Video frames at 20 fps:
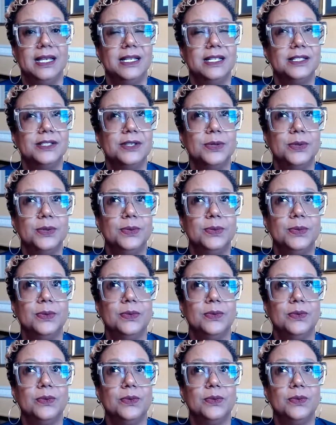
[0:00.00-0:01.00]
So
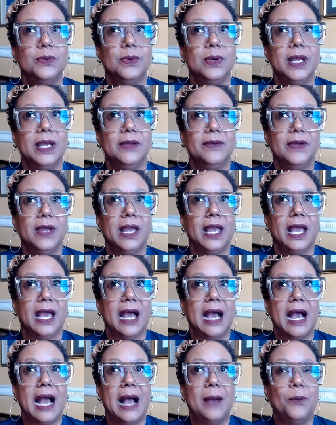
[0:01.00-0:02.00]

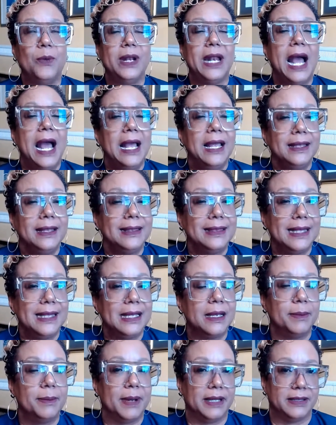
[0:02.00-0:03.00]
when I
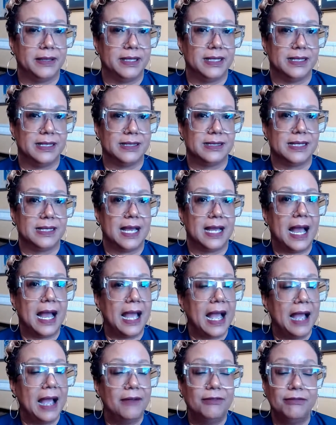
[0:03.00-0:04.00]
think about this,
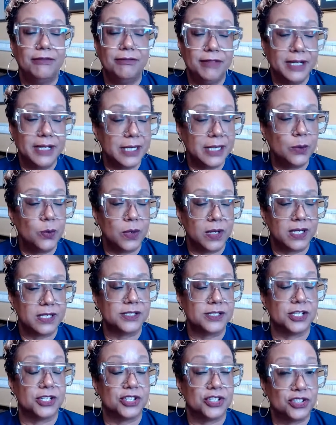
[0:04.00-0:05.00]
I really want
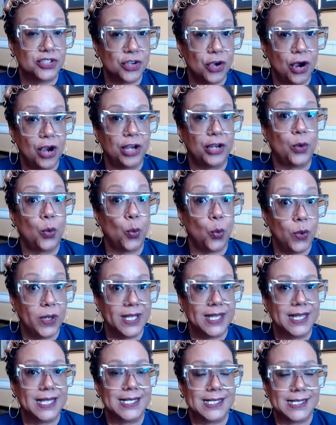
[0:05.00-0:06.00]
us to start
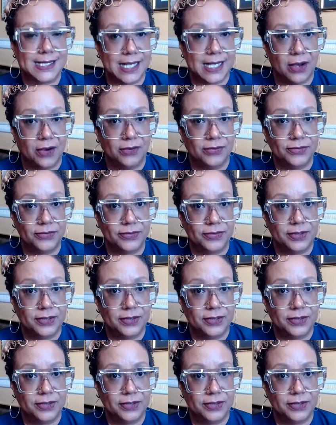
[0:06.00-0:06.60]
with self.